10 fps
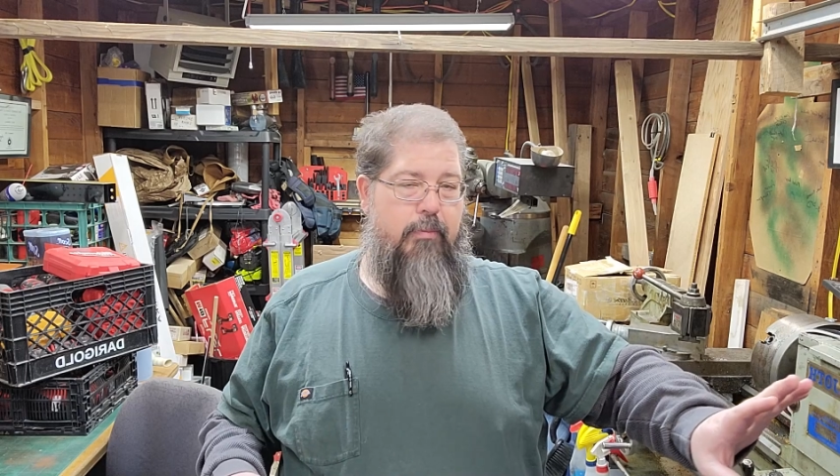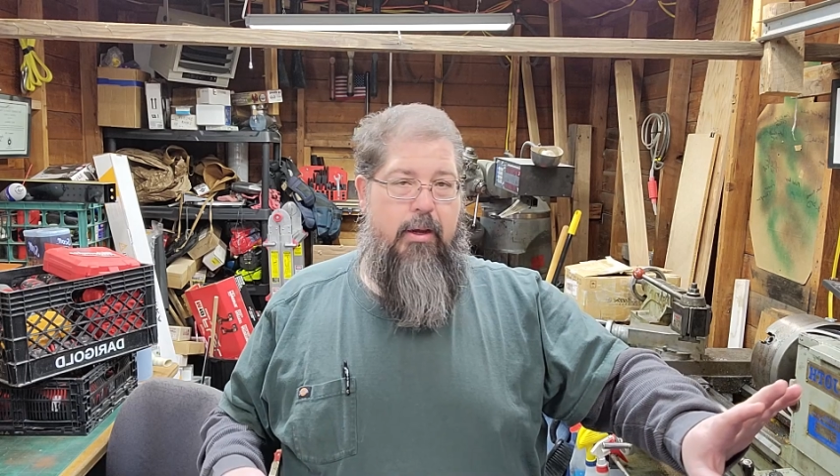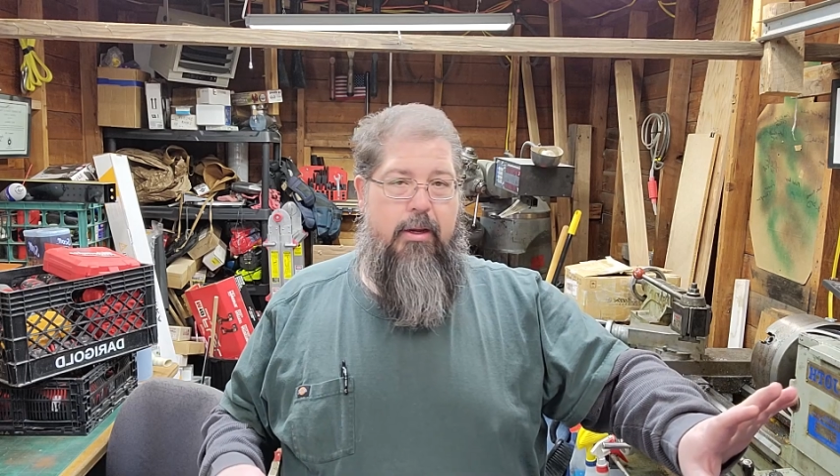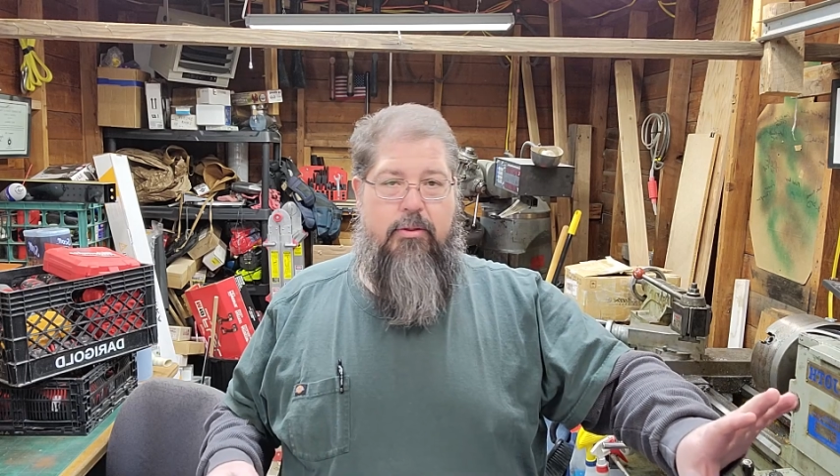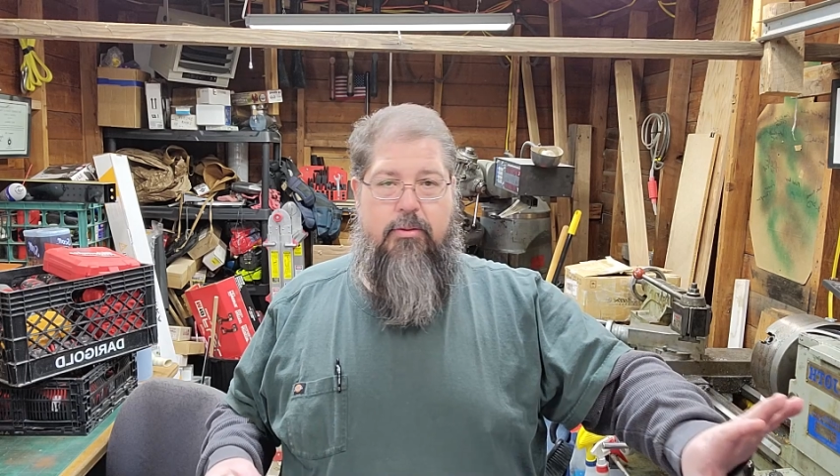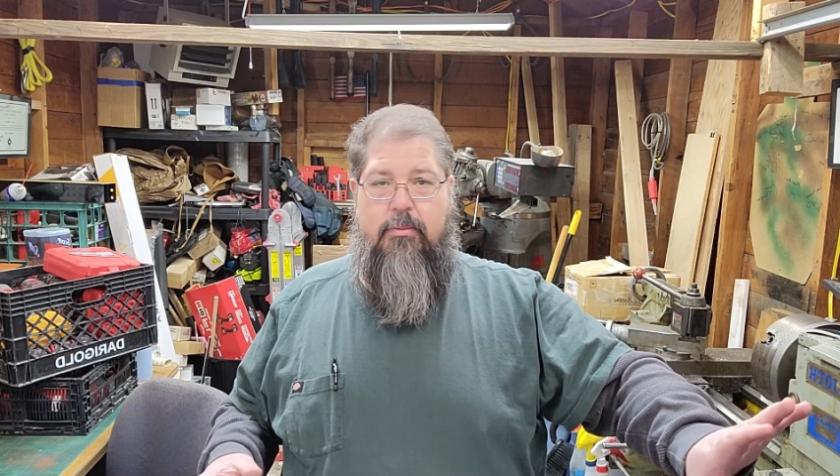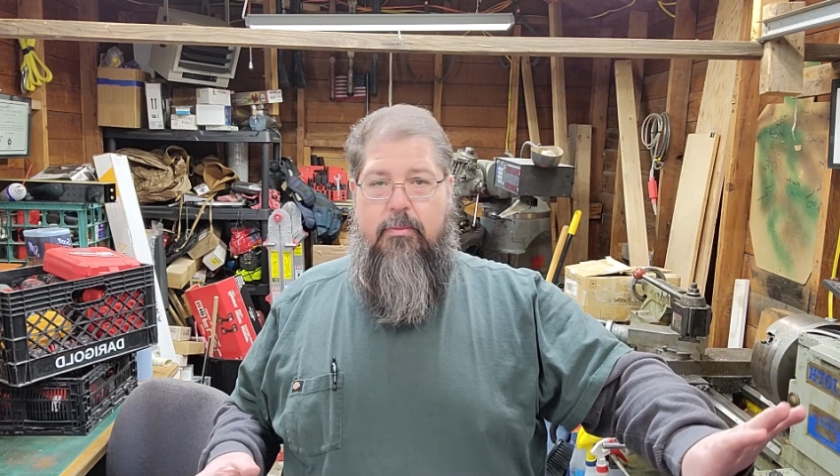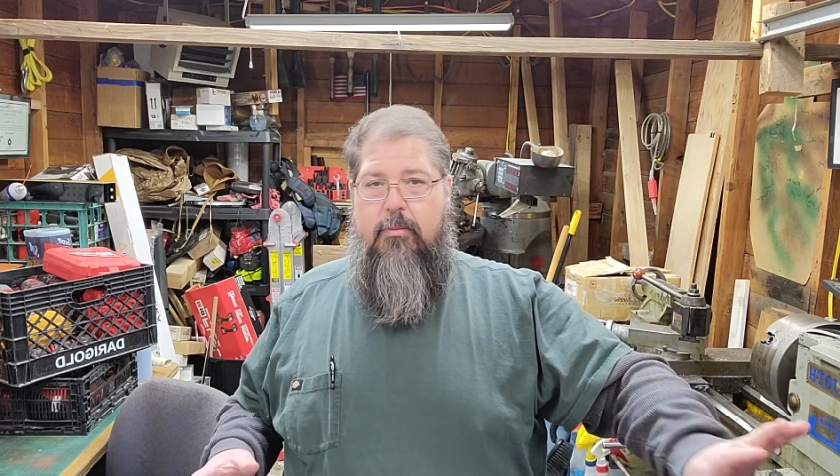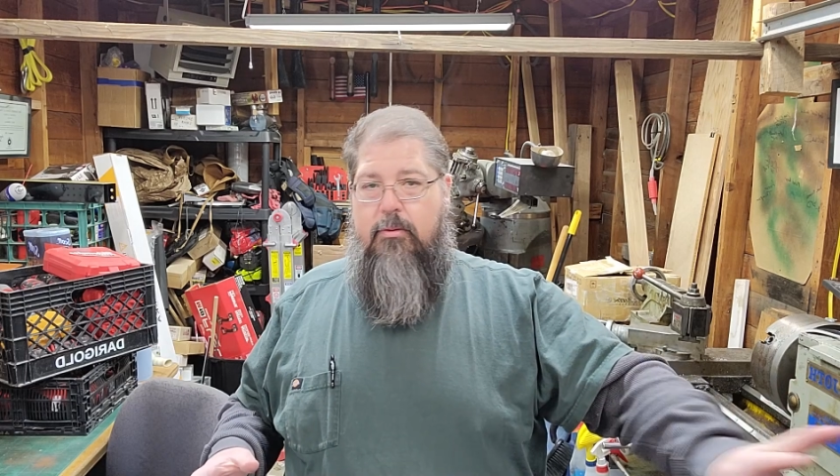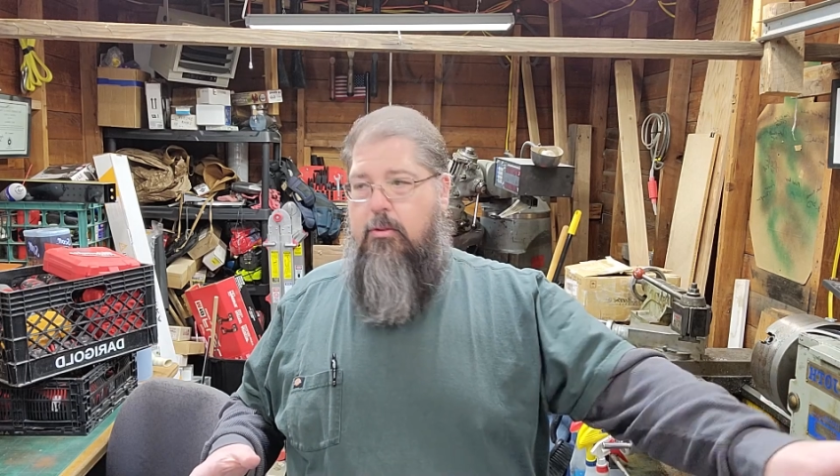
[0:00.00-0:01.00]
my
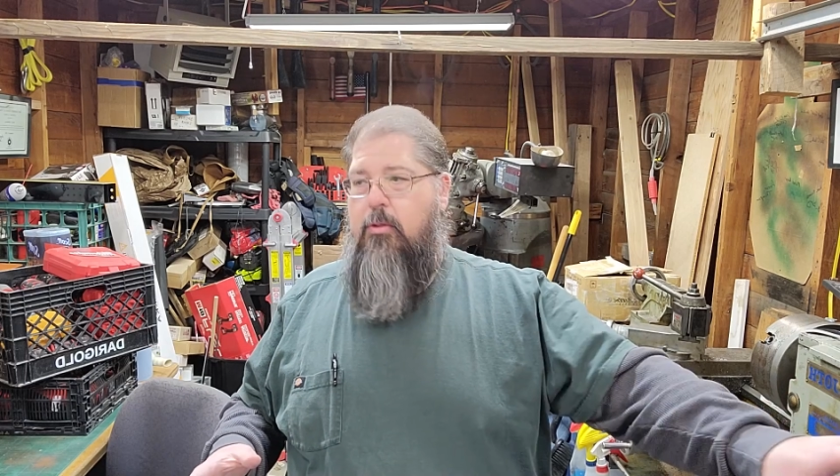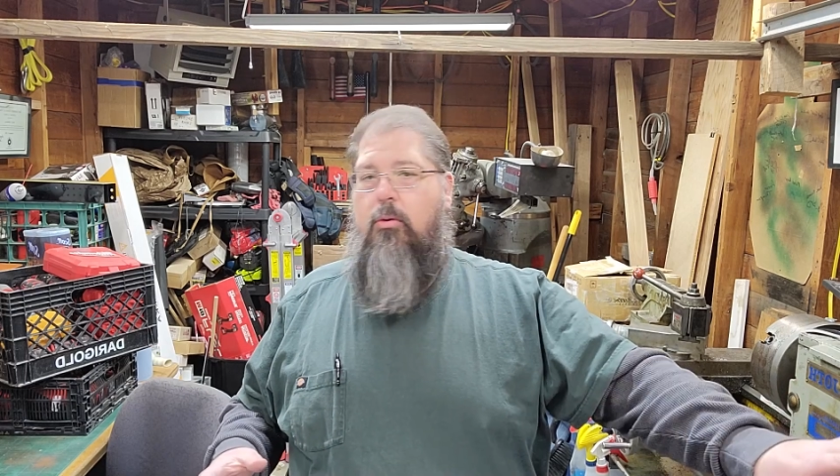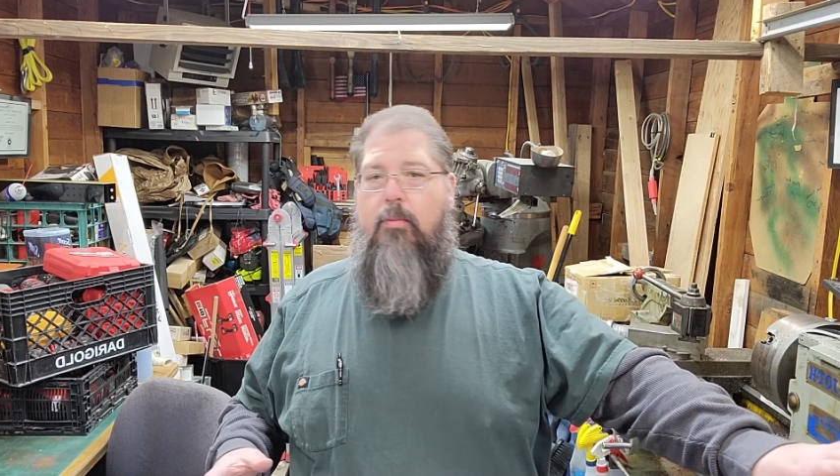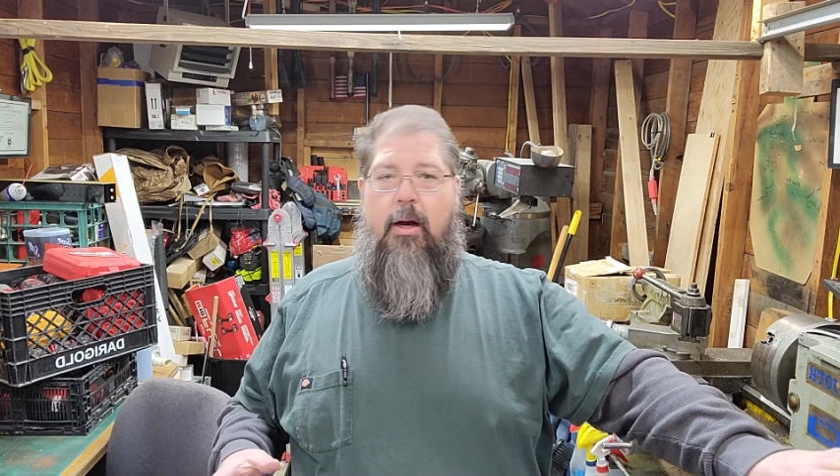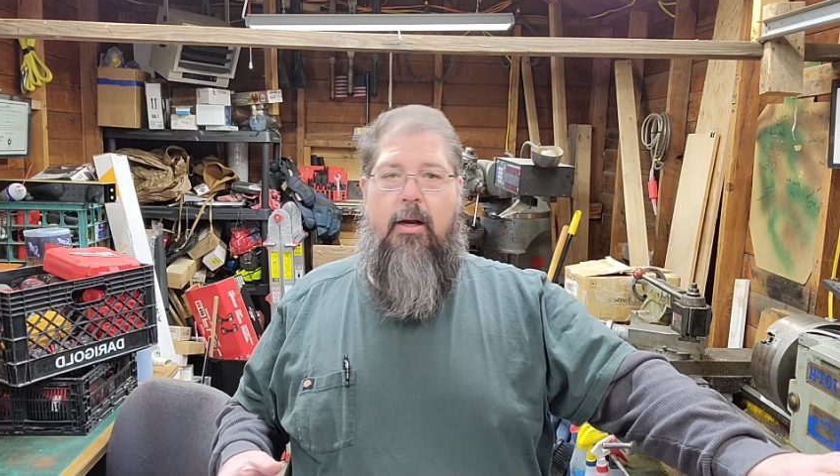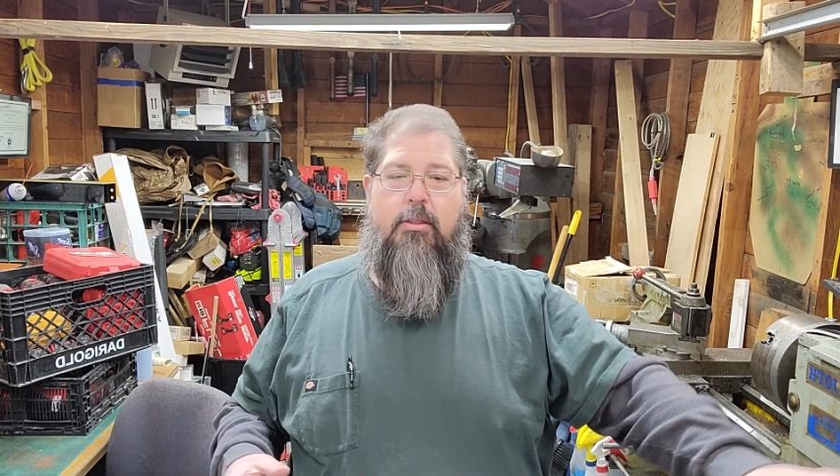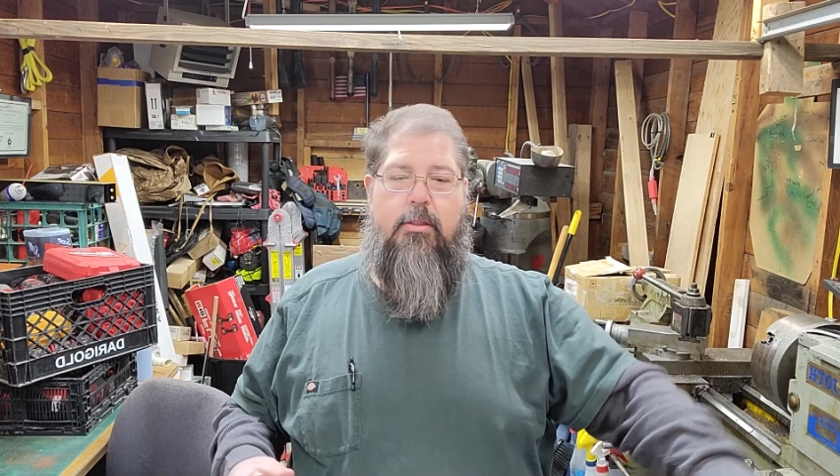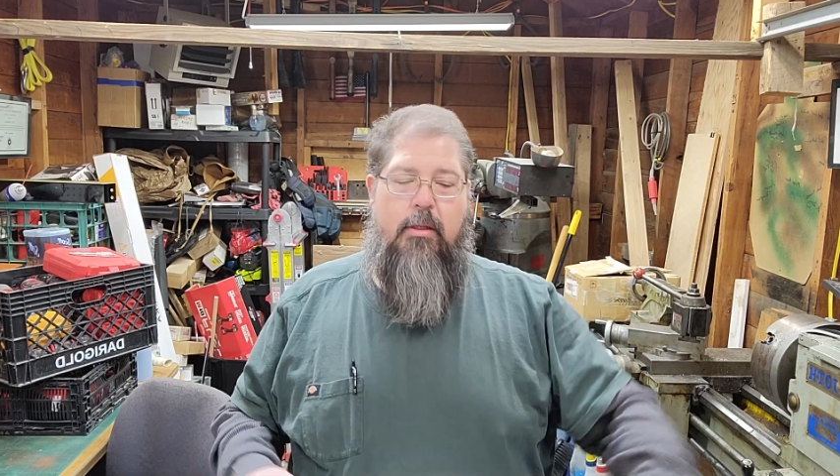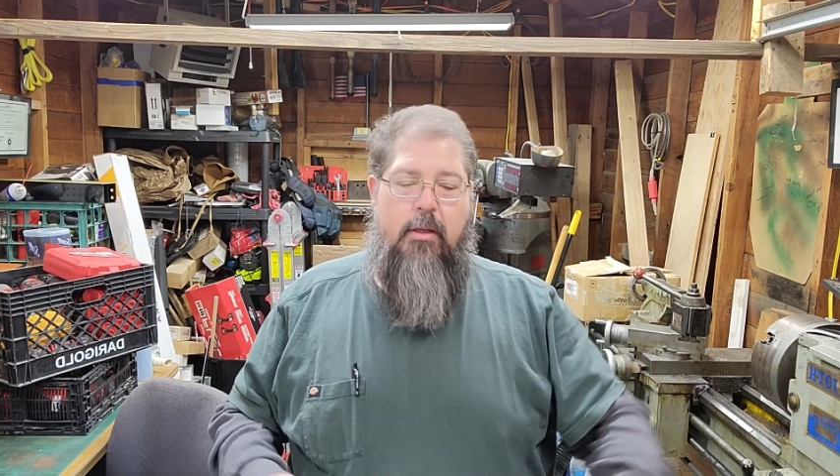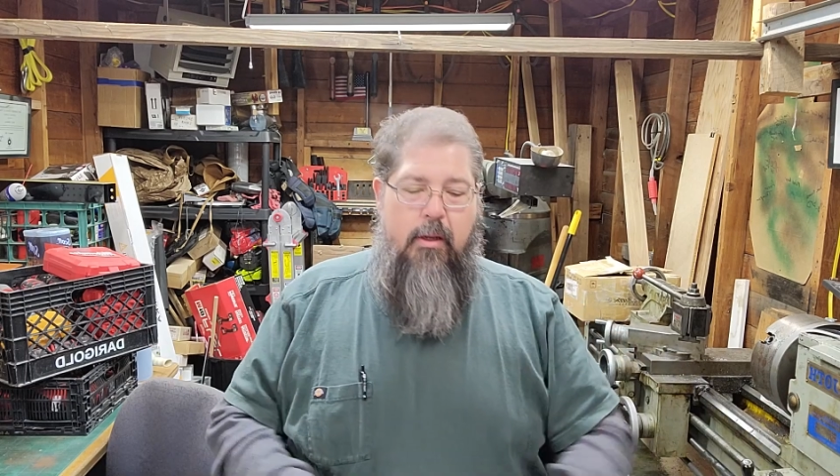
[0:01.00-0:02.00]

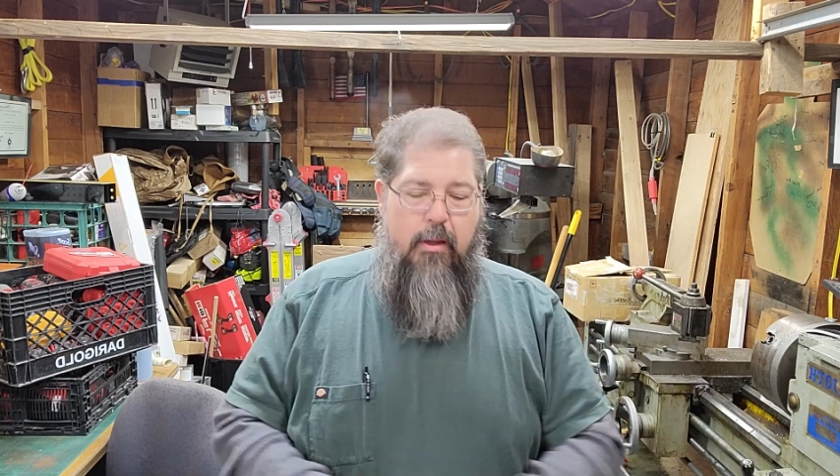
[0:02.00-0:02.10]
toolbox.